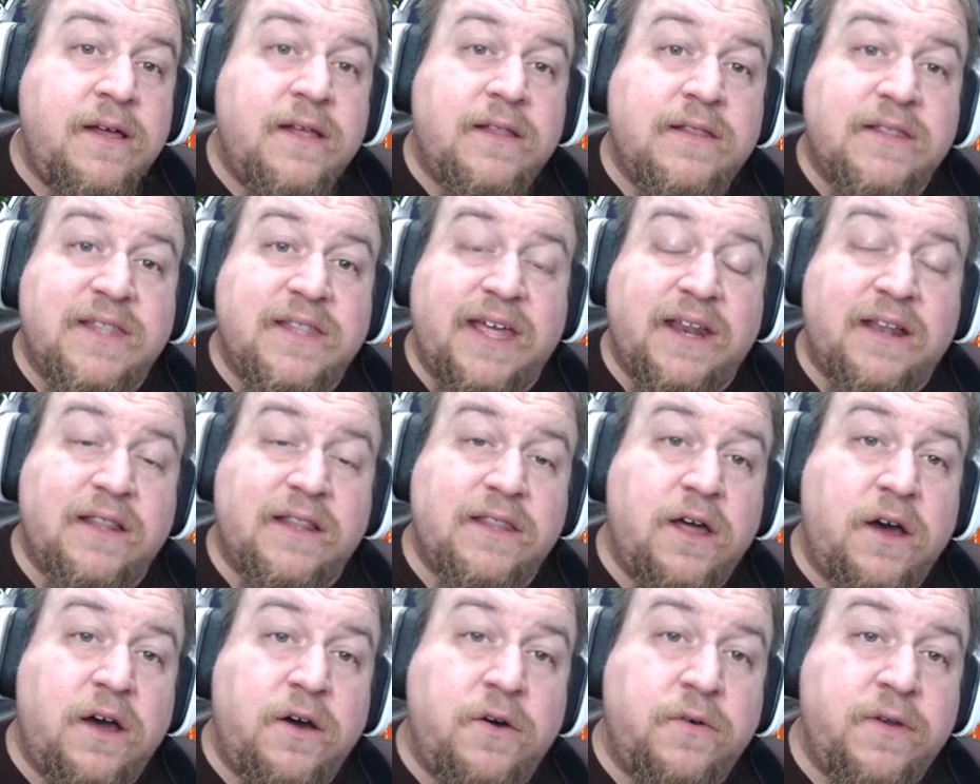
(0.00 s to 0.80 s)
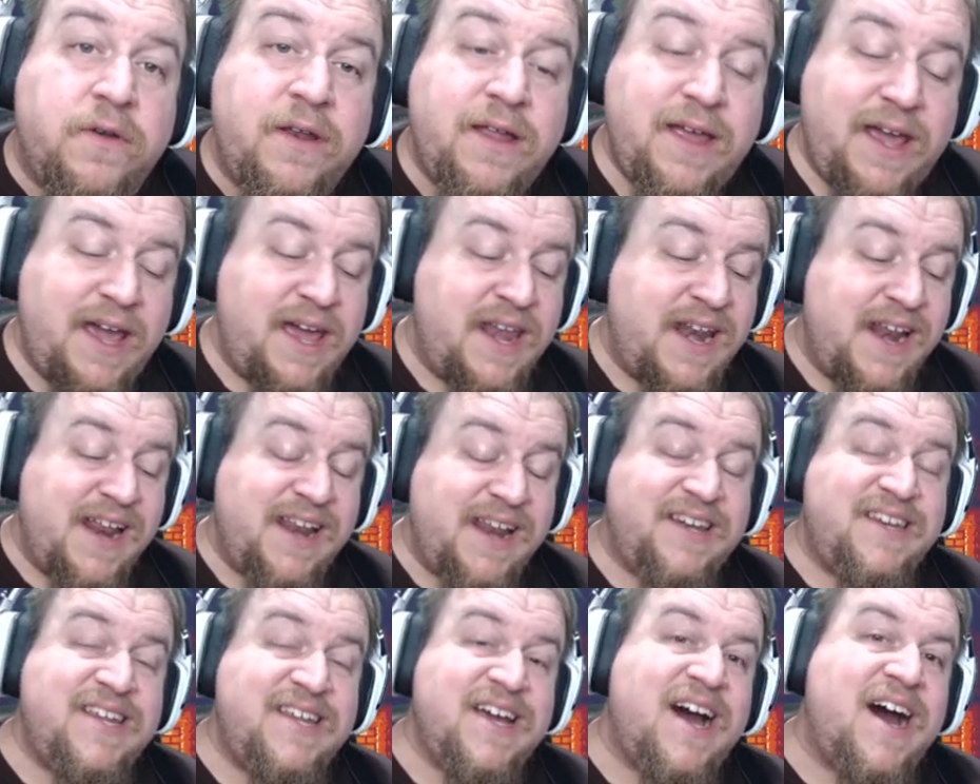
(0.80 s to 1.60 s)
let alone an
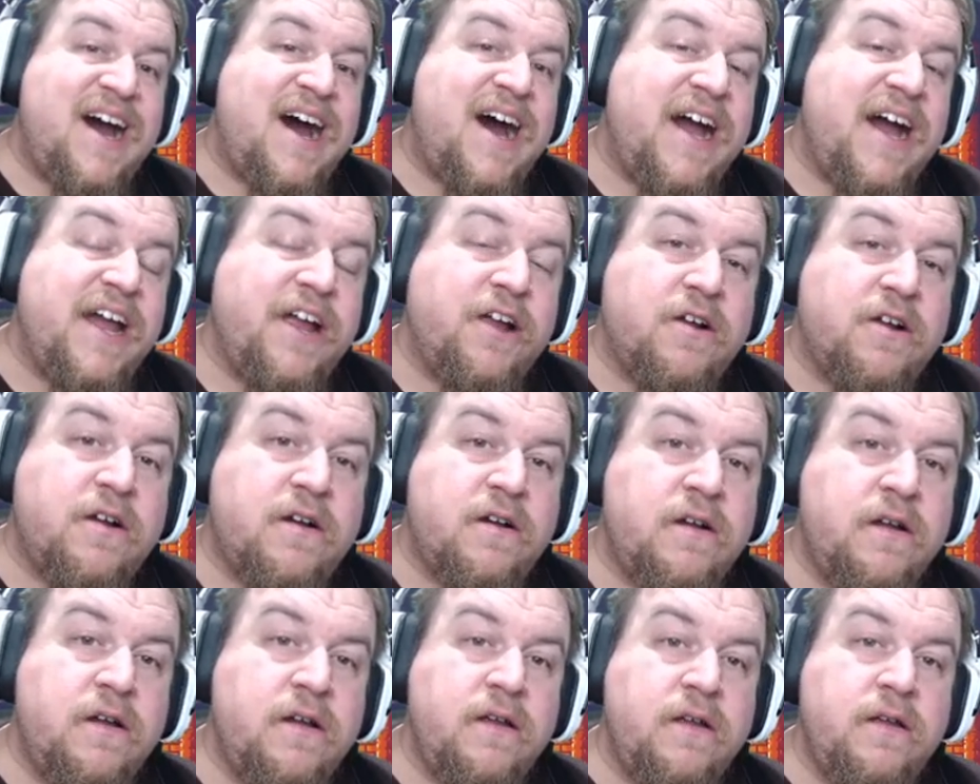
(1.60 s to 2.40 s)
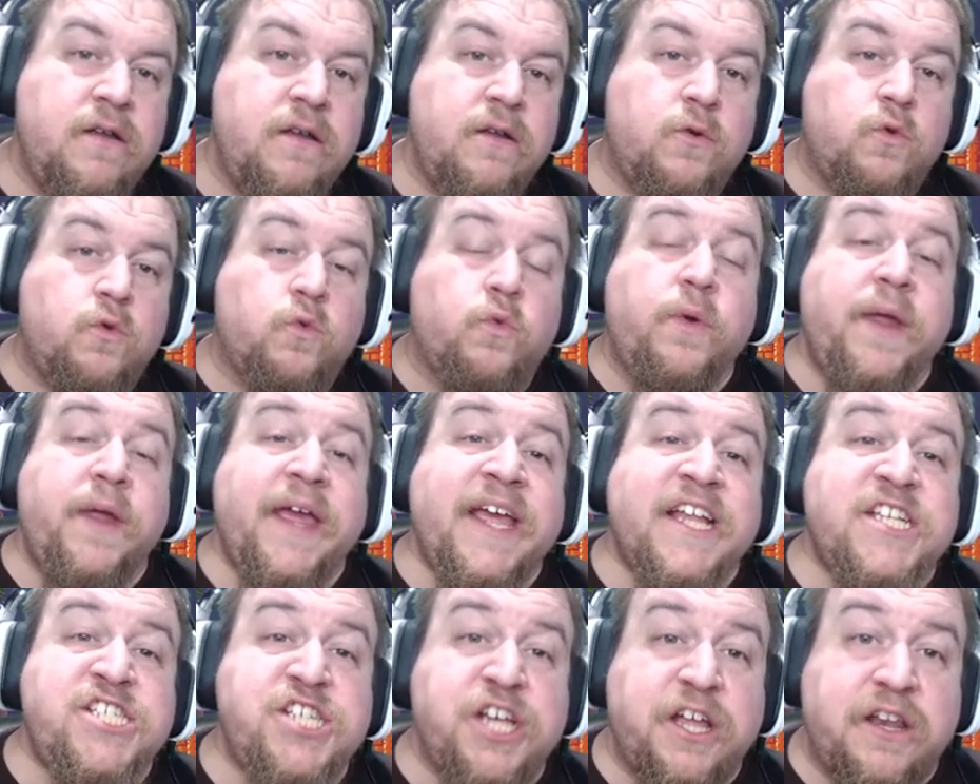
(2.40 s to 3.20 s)
entire
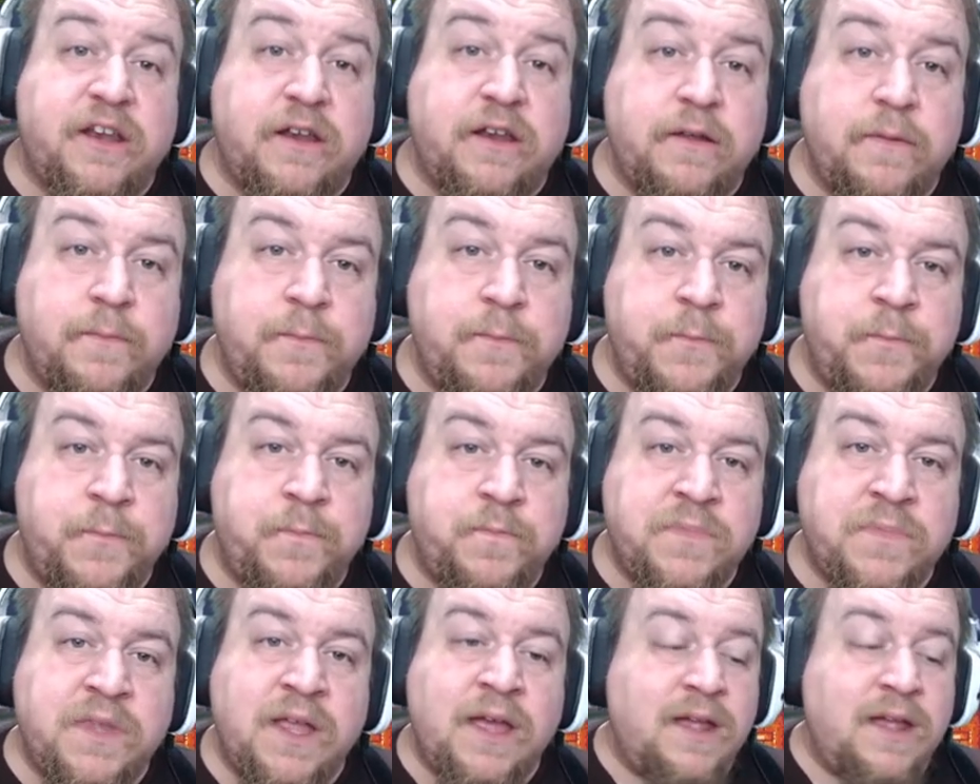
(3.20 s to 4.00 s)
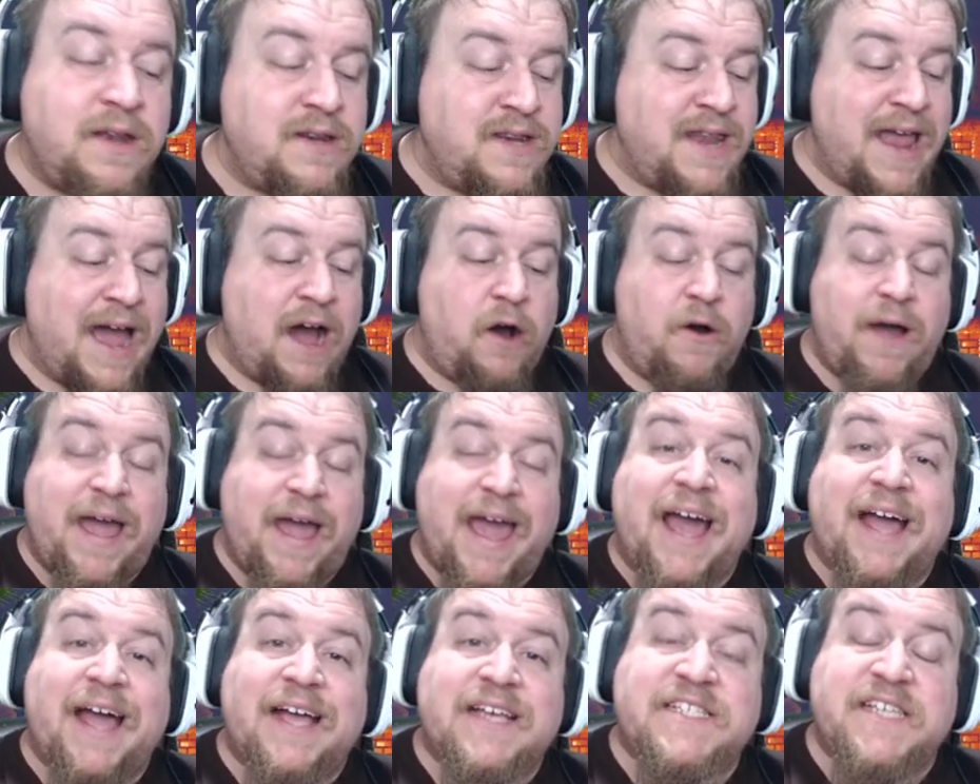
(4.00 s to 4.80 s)
region now
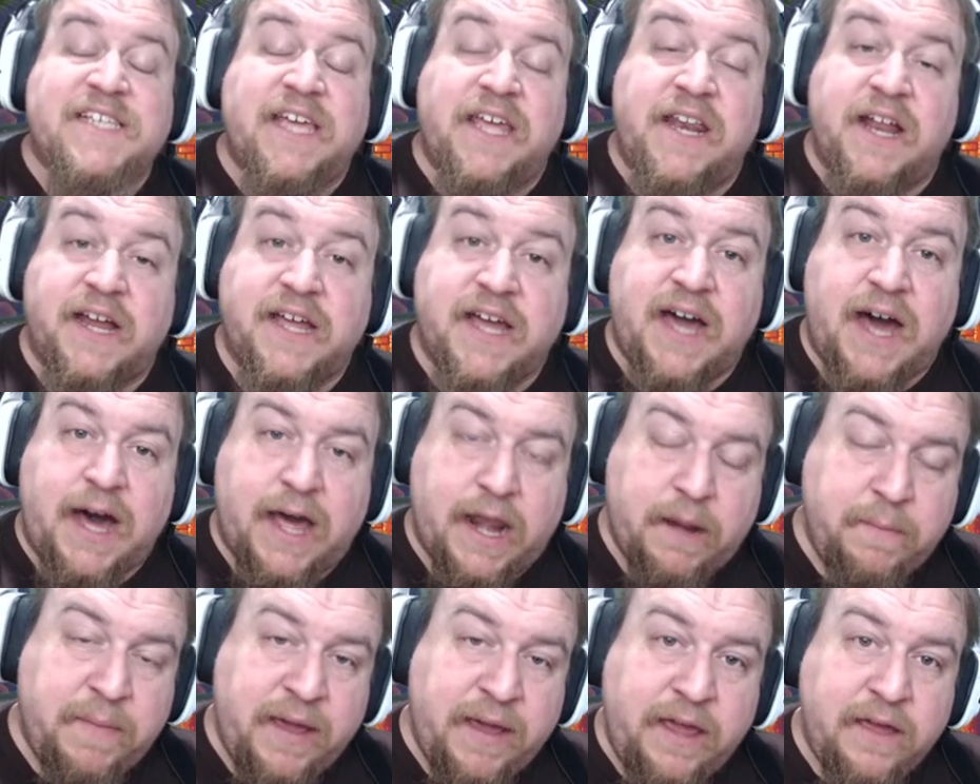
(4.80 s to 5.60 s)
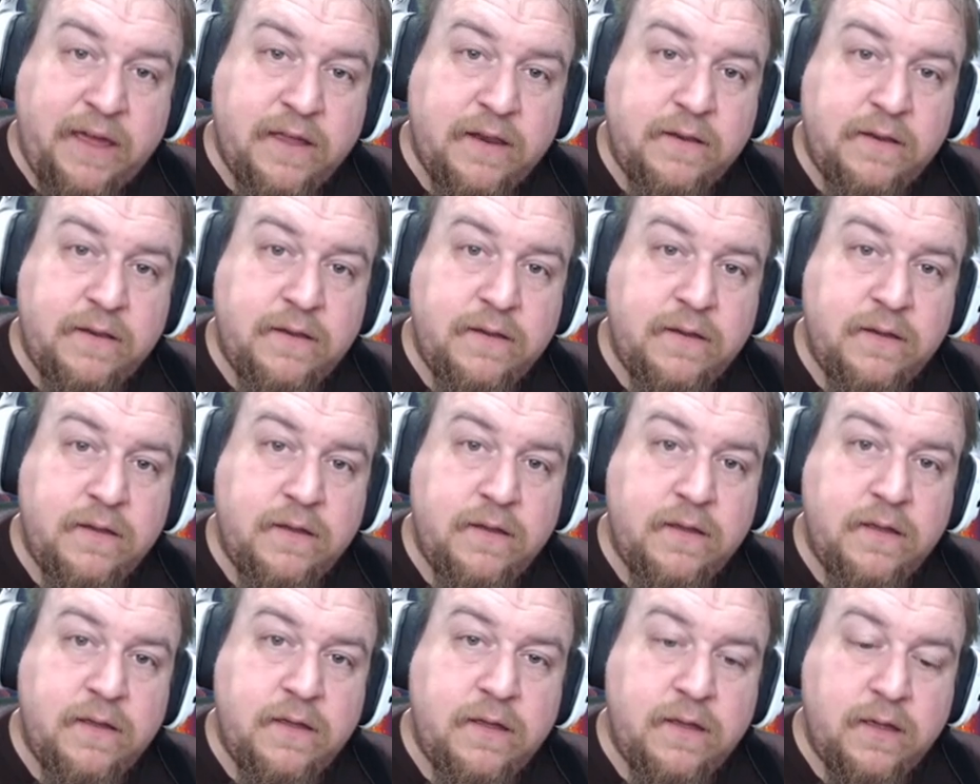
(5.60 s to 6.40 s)
has an economy,
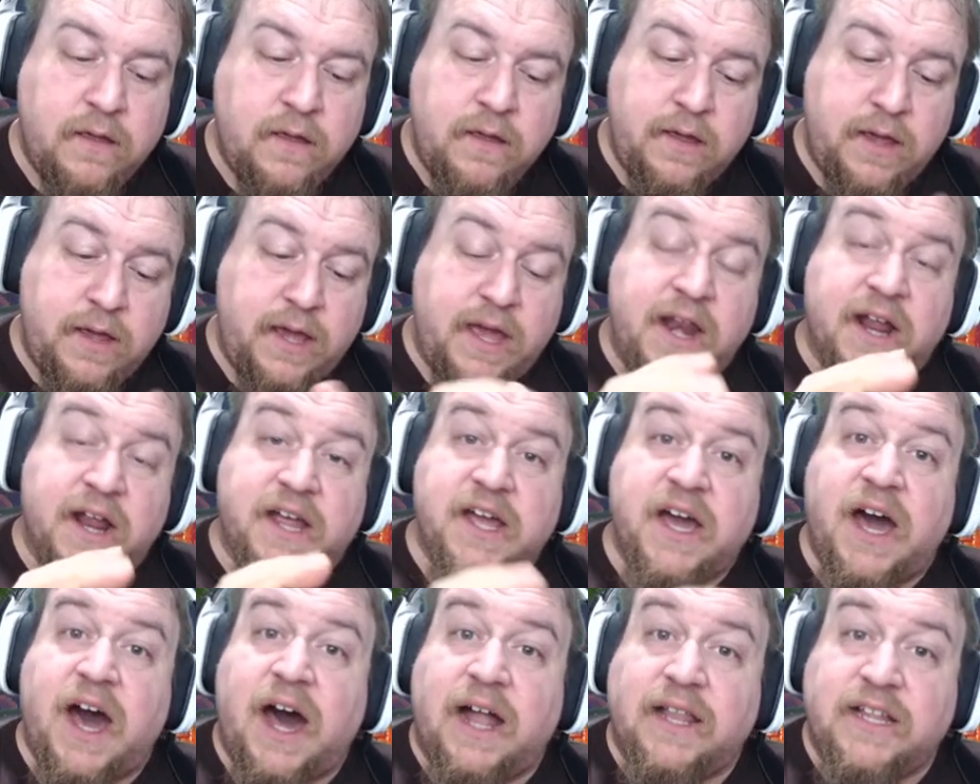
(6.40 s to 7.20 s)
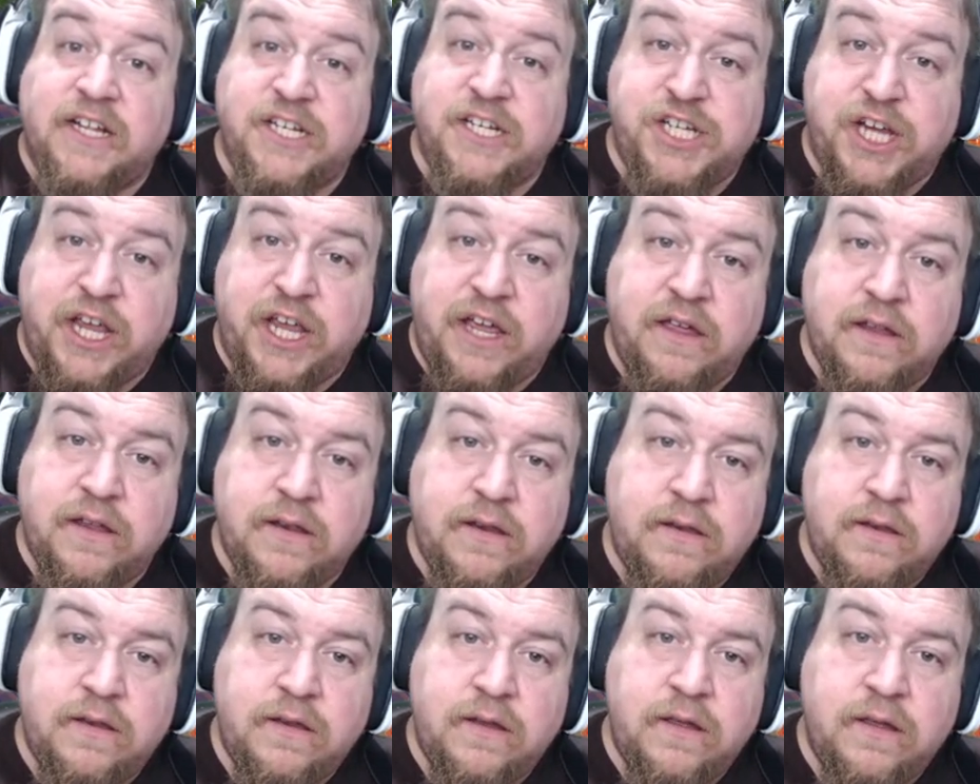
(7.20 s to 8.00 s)
an ecology,
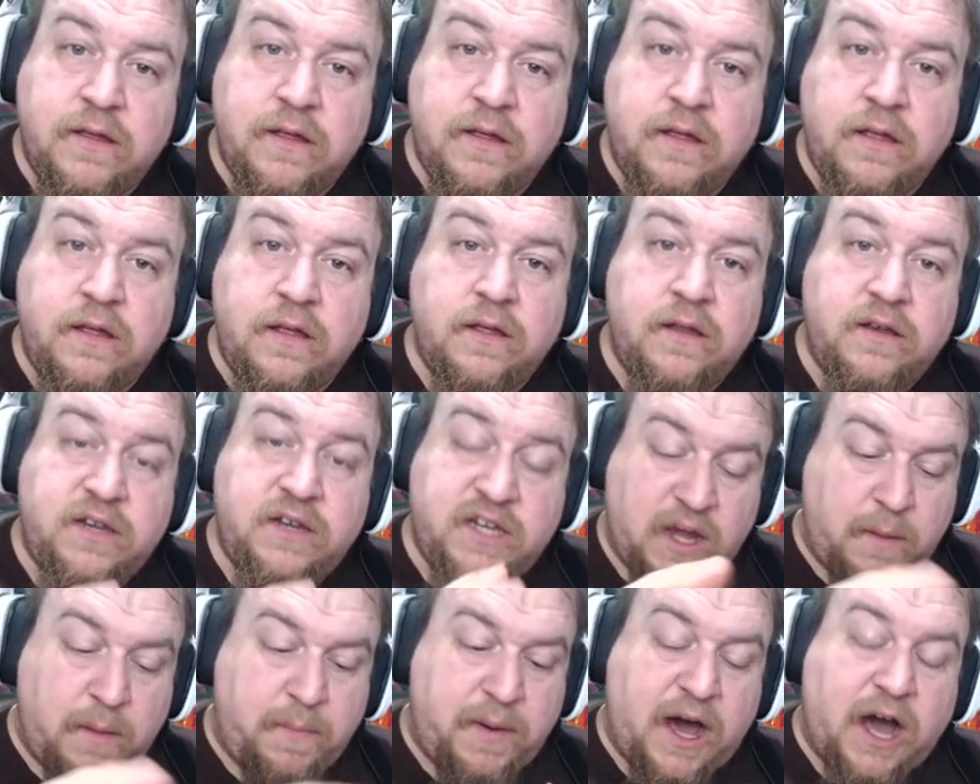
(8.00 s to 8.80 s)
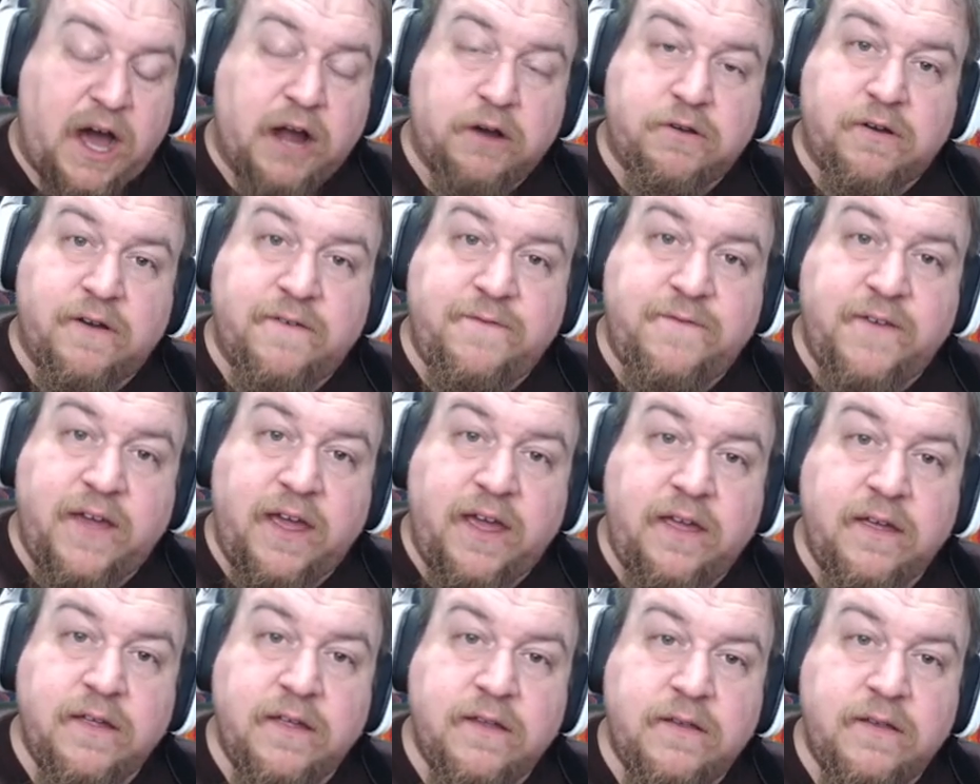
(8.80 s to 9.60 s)
topography,